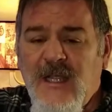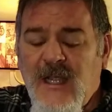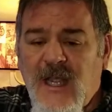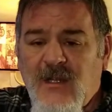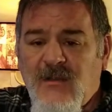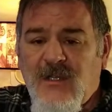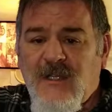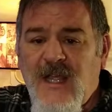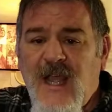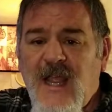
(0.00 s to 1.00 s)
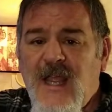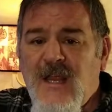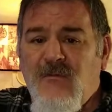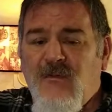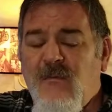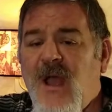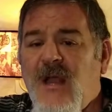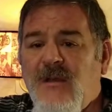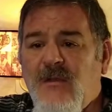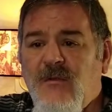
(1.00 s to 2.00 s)
and look at that and
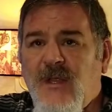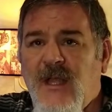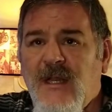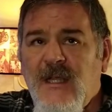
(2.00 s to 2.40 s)
remind you that